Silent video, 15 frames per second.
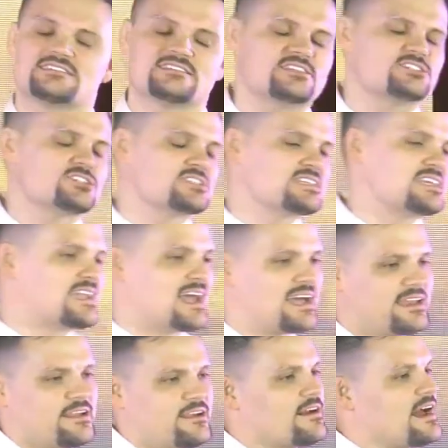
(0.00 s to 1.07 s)
let's just get out
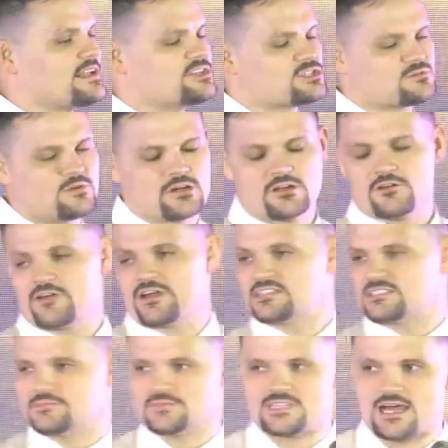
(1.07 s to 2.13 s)
of here. I just want to have a good
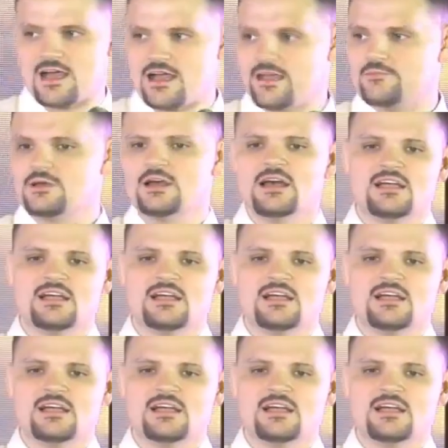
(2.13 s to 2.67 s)
time.